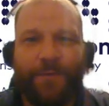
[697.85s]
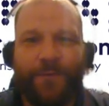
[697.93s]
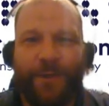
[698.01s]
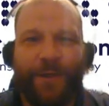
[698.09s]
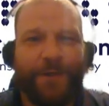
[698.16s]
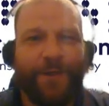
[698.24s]

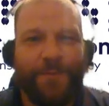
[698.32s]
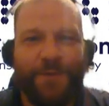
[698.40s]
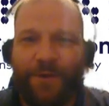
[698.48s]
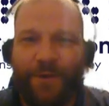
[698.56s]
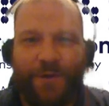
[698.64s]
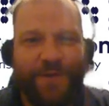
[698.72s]
when it
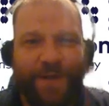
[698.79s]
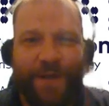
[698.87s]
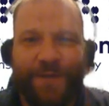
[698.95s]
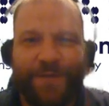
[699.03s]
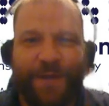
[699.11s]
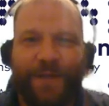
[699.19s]
comes to those
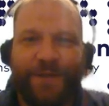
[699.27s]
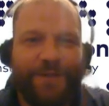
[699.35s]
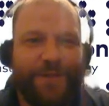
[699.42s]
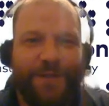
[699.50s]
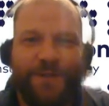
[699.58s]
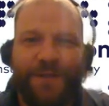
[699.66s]
things. Like it,
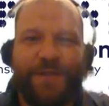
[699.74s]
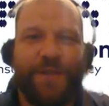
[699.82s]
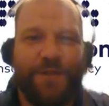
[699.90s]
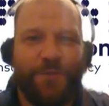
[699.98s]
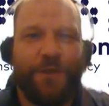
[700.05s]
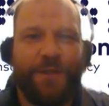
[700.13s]
it just
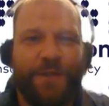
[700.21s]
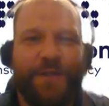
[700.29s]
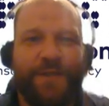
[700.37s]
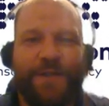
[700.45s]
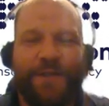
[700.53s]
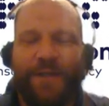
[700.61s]
is what it
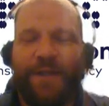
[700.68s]
is.